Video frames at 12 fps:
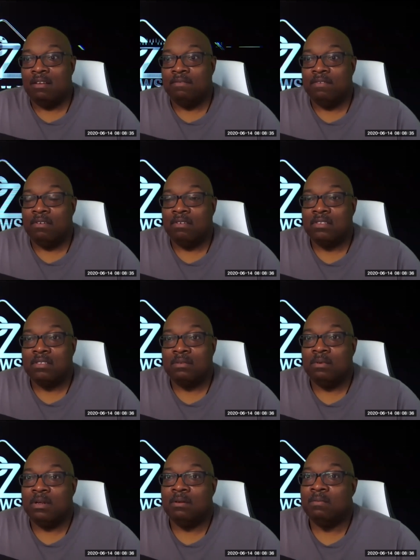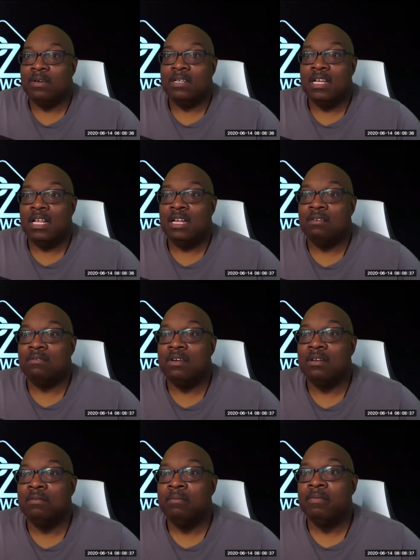folks, we're, we're dealing
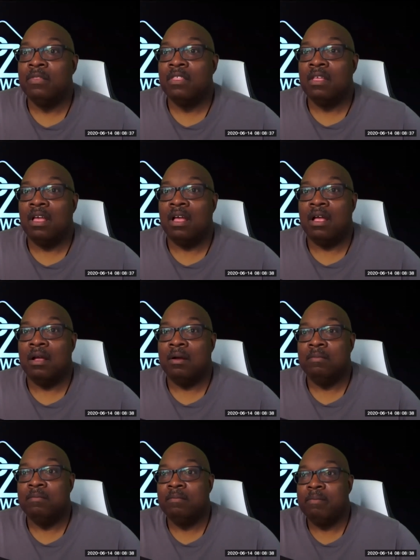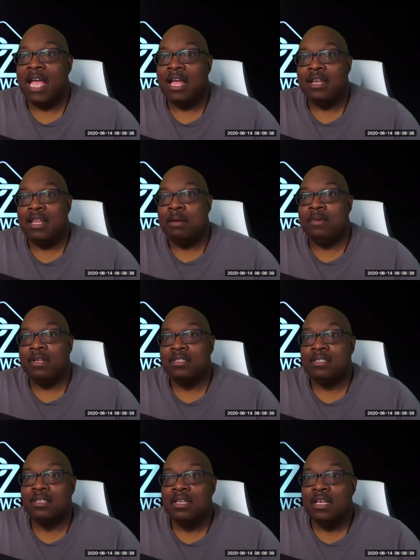with uh,
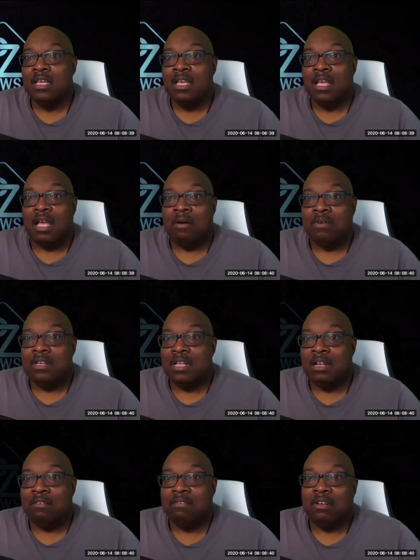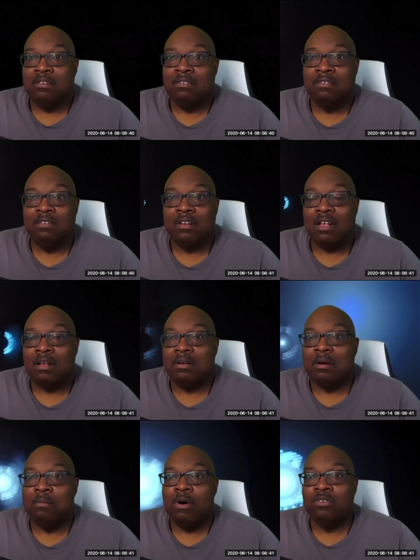pandemics, uh, we're dealing with uh,
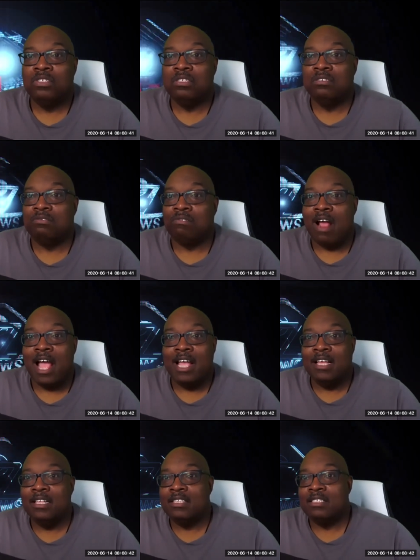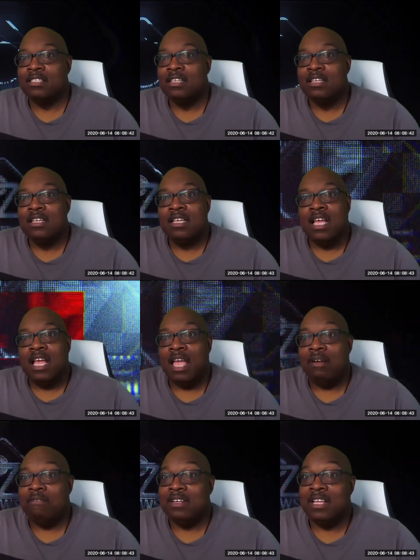commotions, riots,
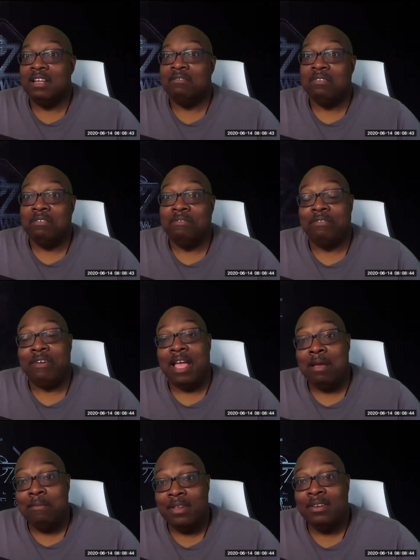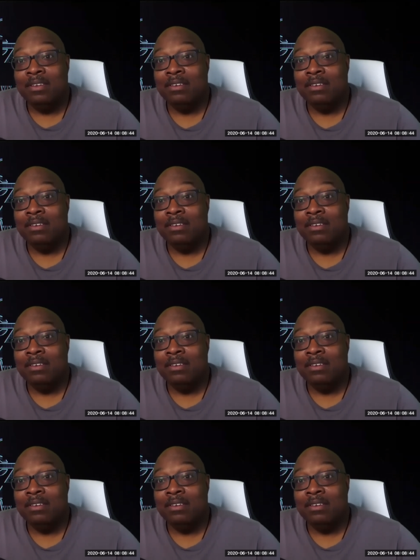and we're dealing with famine.